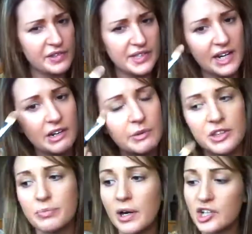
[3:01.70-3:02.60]
area with the
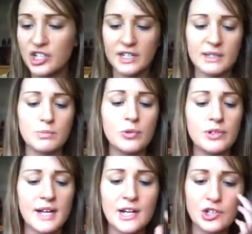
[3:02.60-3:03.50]
brush and it's more
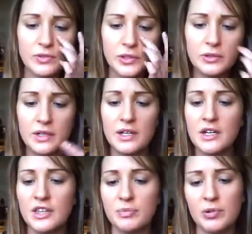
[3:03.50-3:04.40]
natural.
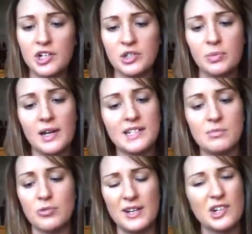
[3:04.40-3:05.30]
The brush applies it
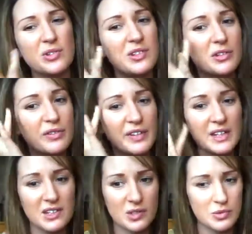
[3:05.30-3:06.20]
more naturally than your finger
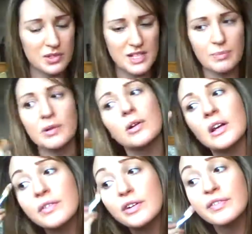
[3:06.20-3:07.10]
does when you dab it all
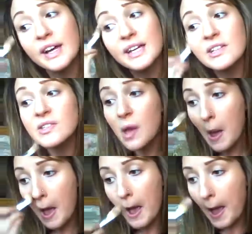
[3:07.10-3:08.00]
over your face.
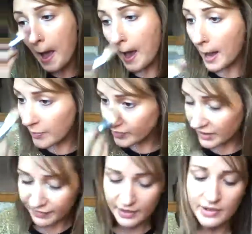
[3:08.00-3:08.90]

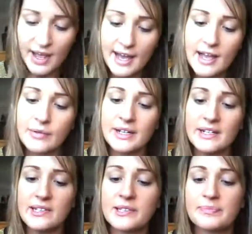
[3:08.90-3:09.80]
If there are areas